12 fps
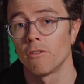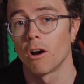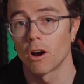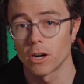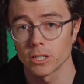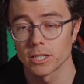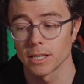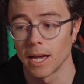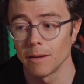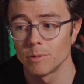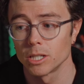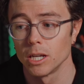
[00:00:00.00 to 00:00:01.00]
hard
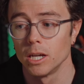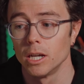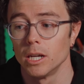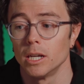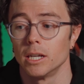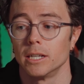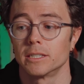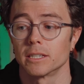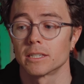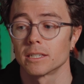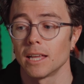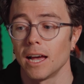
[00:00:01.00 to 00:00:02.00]
slabs. It's a
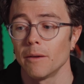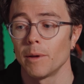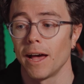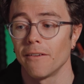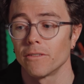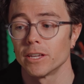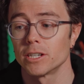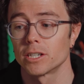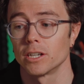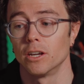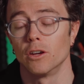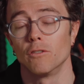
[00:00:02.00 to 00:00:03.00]
slab
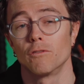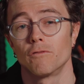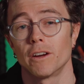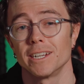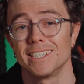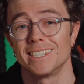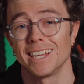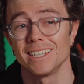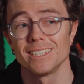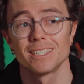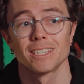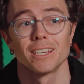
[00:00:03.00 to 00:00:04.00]
avalanche of very
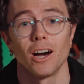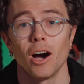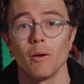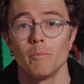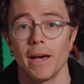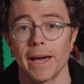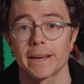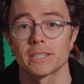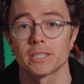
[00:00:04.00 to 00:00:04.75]
dense, compact